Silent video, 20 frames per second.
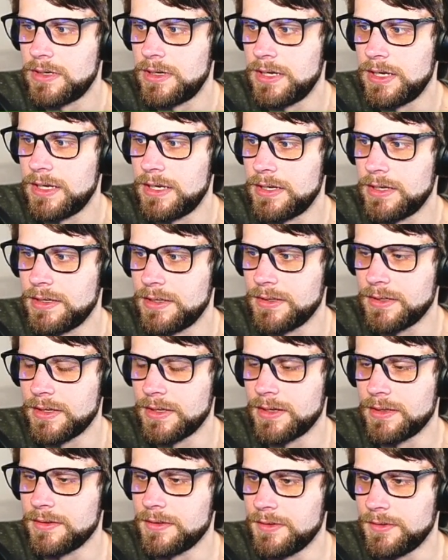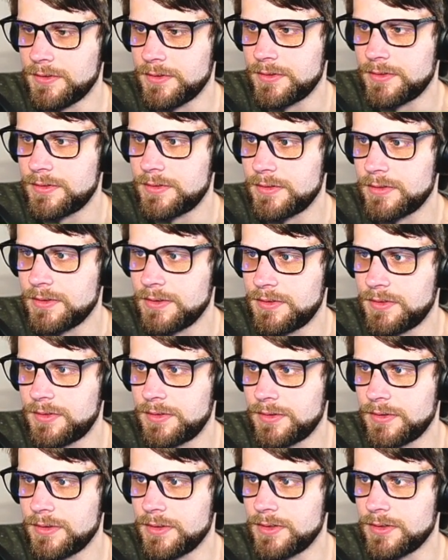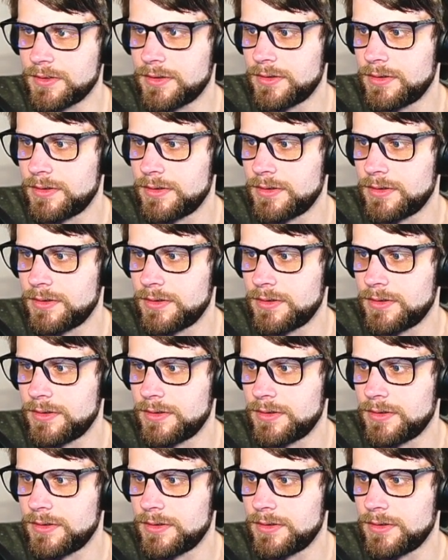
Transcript: Yeah, let's look.